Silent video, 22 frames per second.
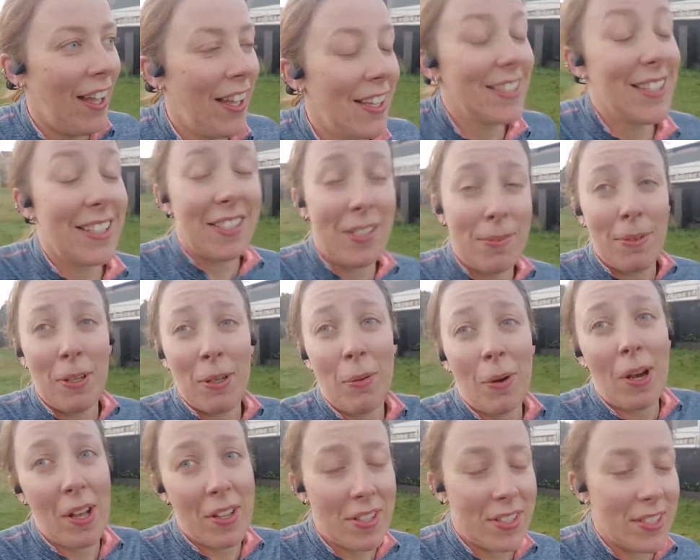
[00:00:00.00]
It's actually been a
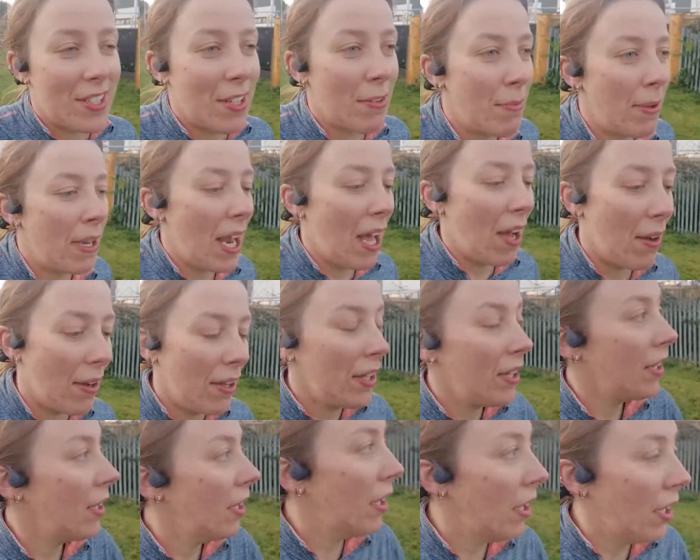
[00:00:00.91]
while since I've been
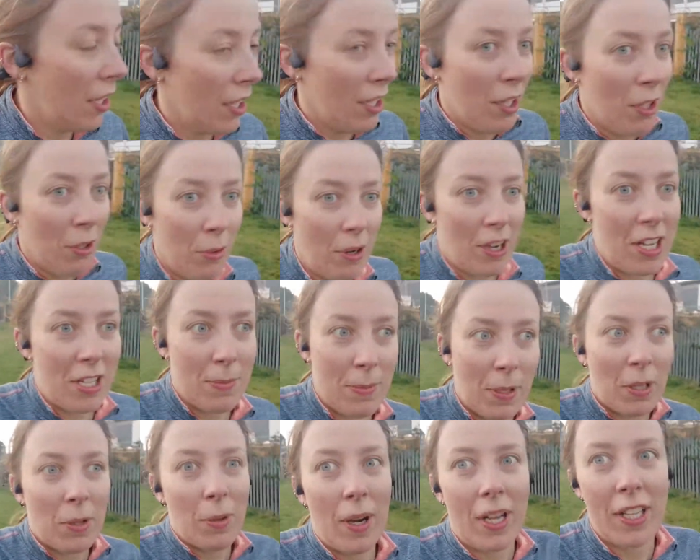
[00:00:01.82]
out where it's
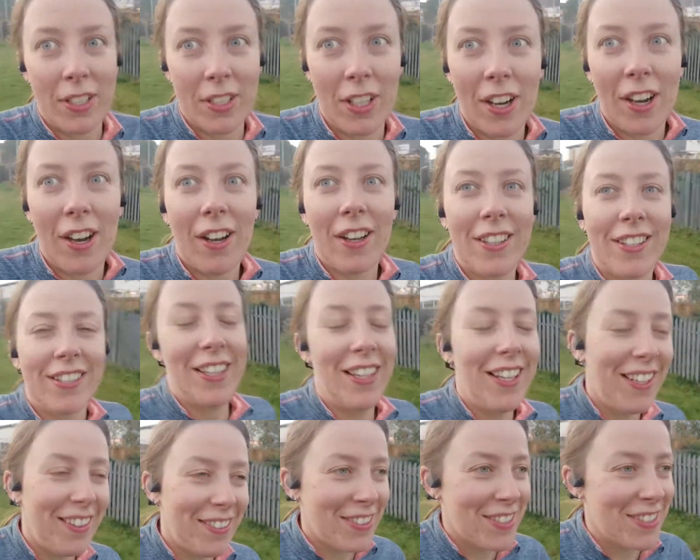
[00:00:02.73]
been quite dark.
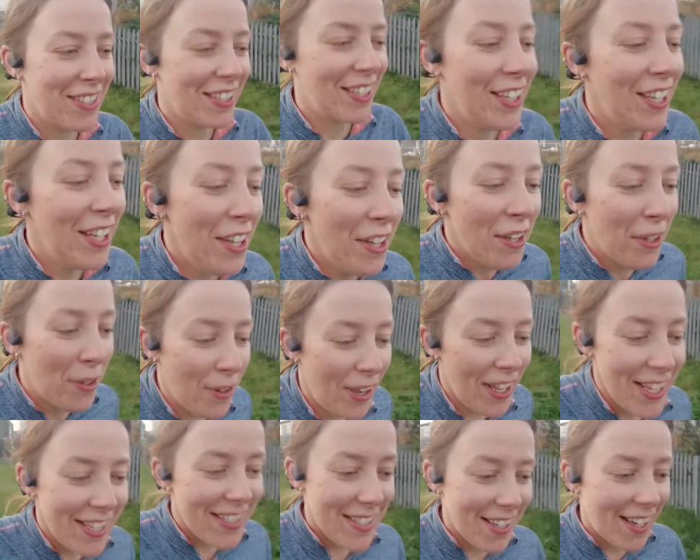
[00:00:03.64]
It was
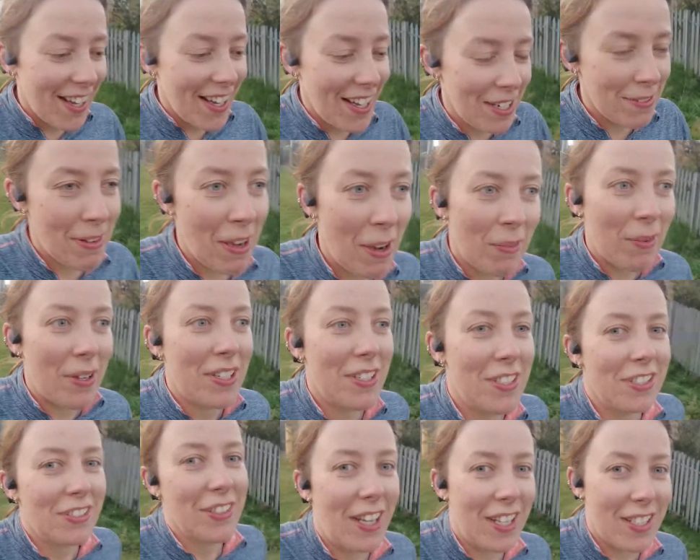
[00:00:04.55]
quite exciting about
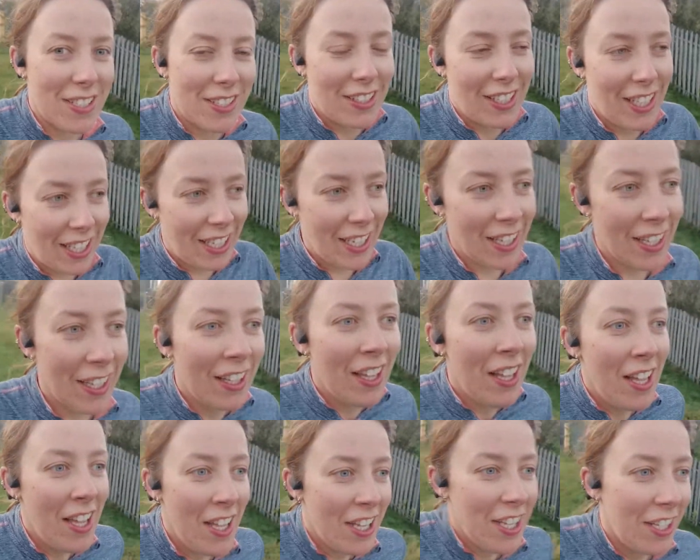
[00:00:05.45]
winter, actually. You
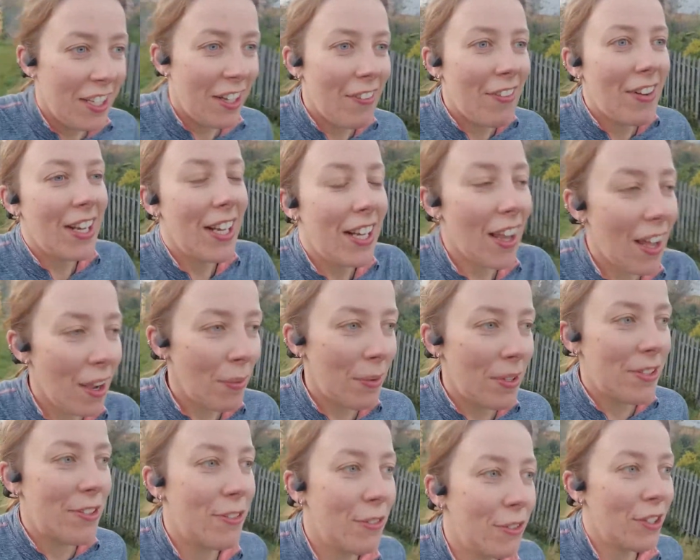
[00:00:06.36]
don't really like
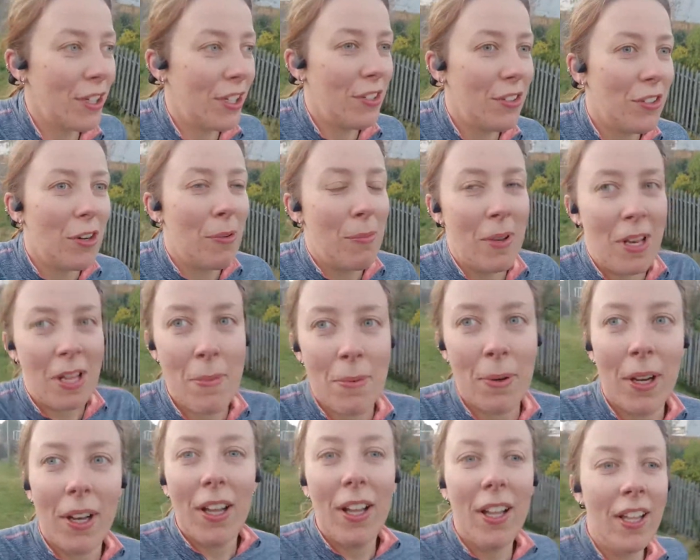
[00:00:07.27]
winter running normally,
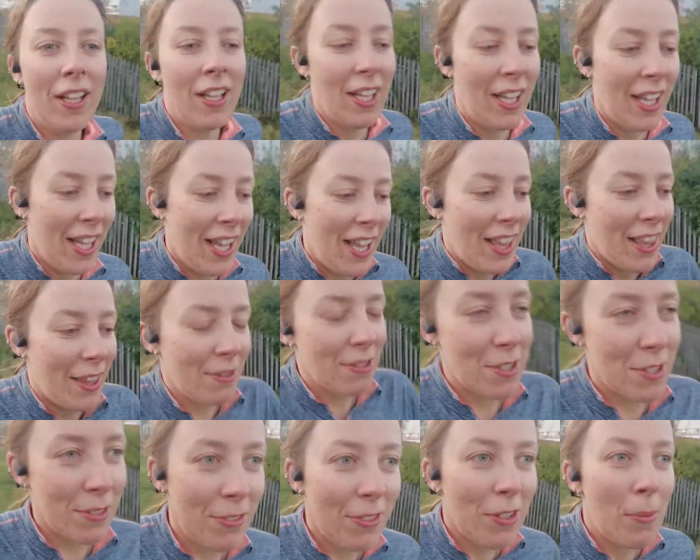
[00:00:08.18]
but there
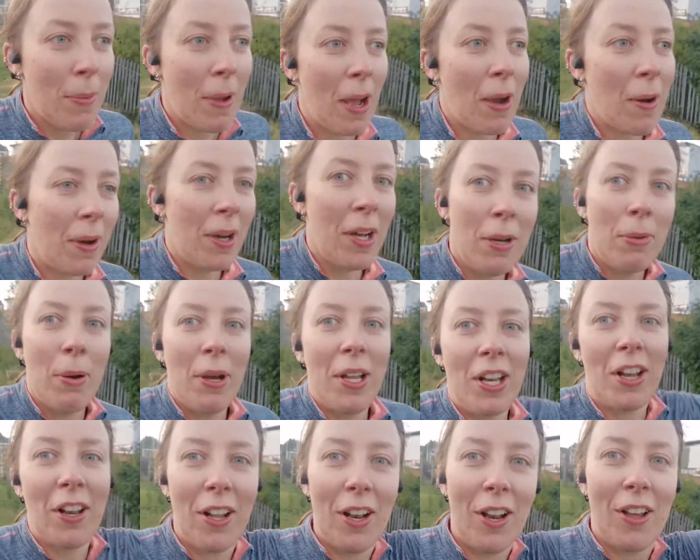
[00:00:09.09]
was something about
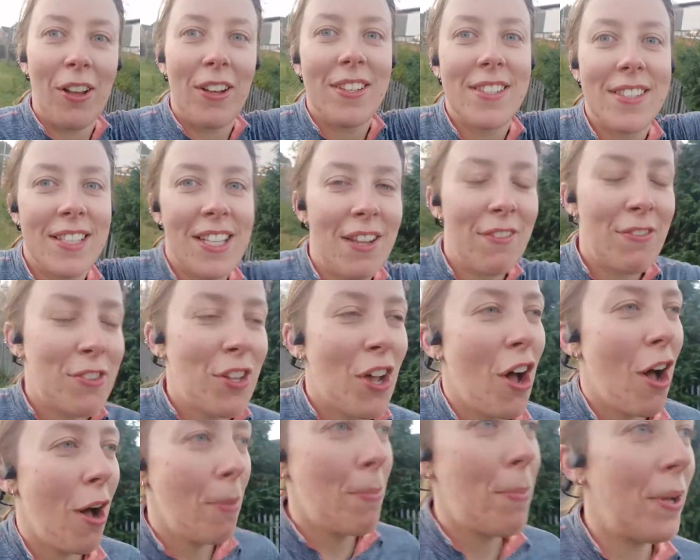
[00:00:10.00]
putting on a long sleeve
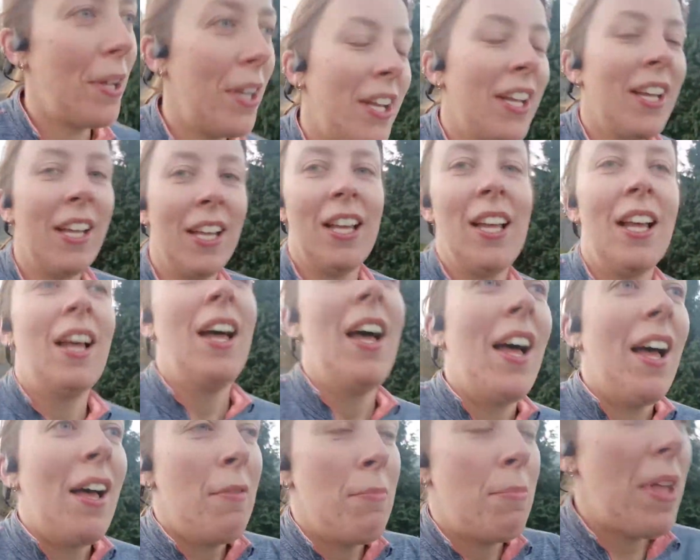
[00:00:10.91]
top
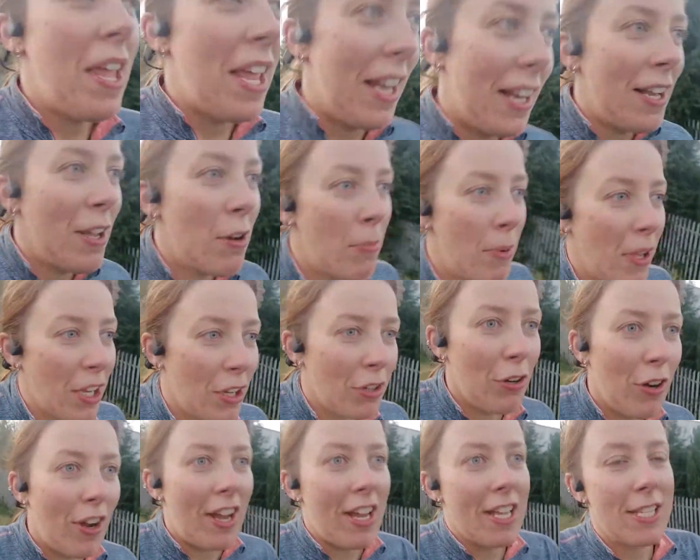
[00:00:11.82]
and being a little bit
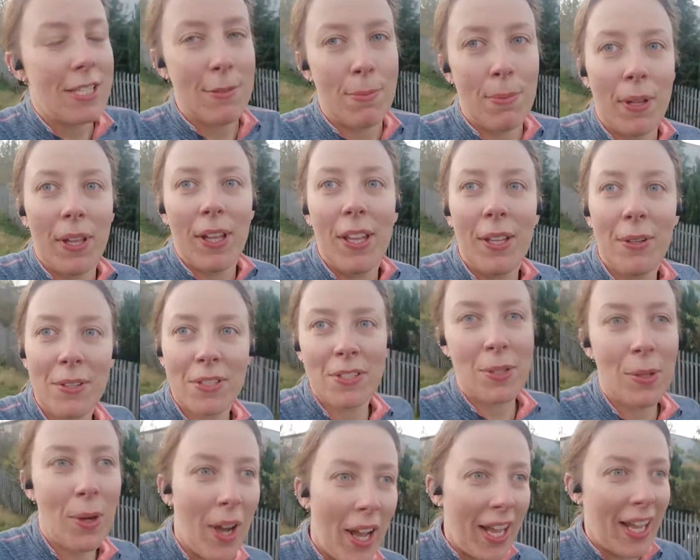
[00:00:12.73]
crisp that
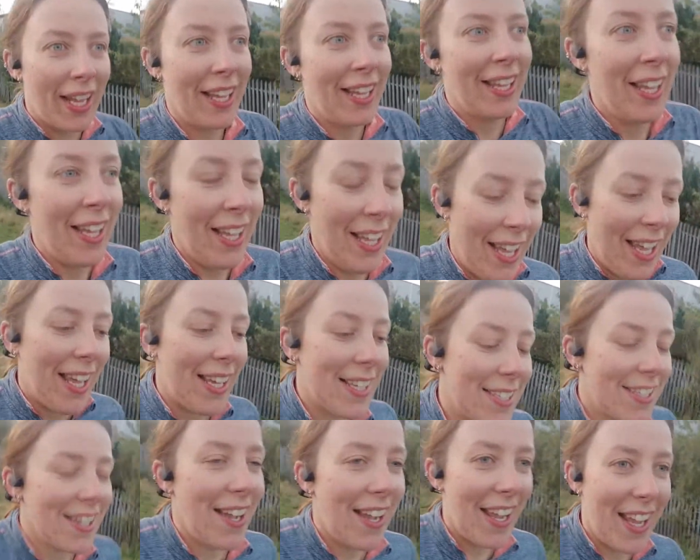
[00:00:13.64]
was quite
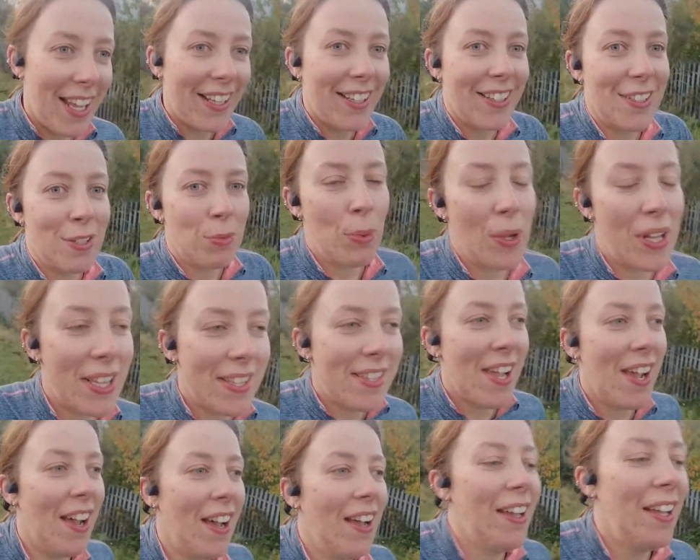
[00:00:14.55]
exciting, because
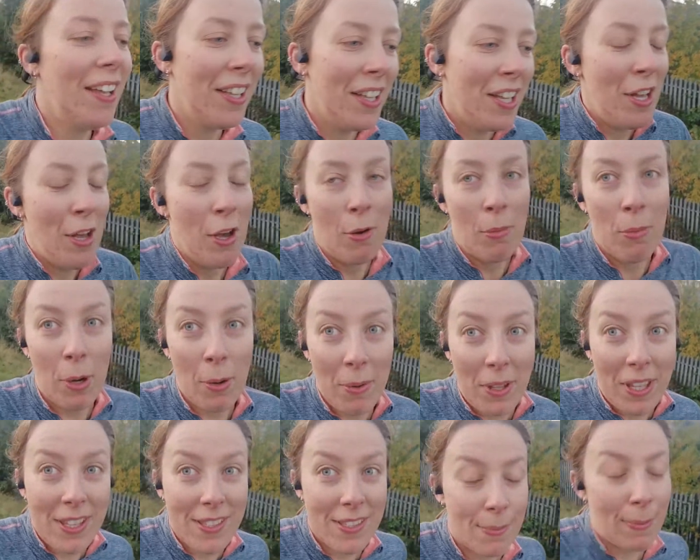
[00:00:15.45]
winter,
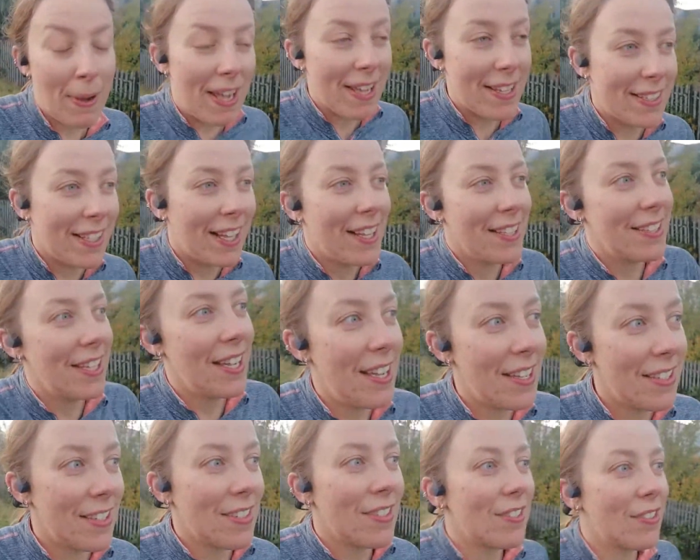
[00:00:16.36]
pumpkin spice lattes
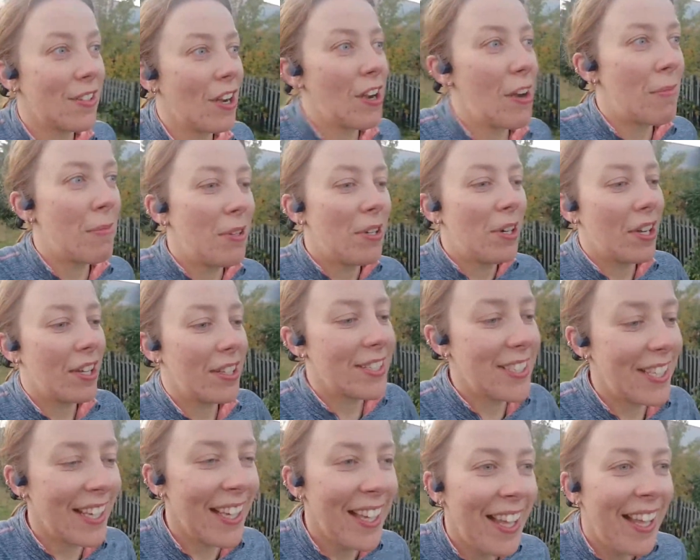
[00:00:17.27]
at
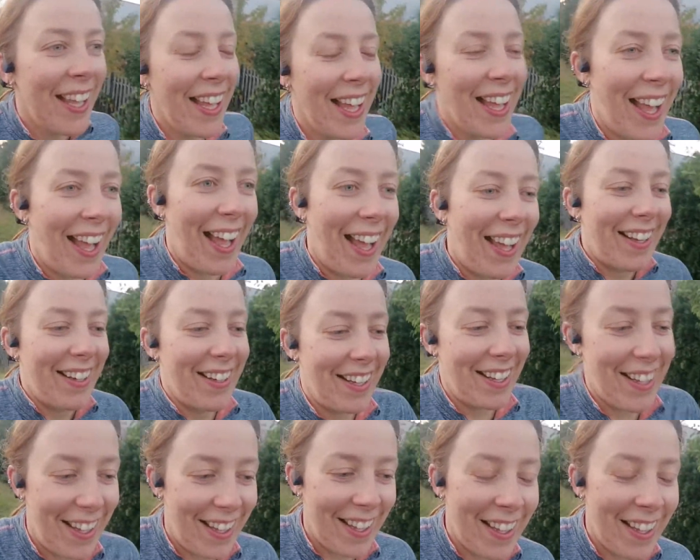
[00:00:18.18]
Starbucks, and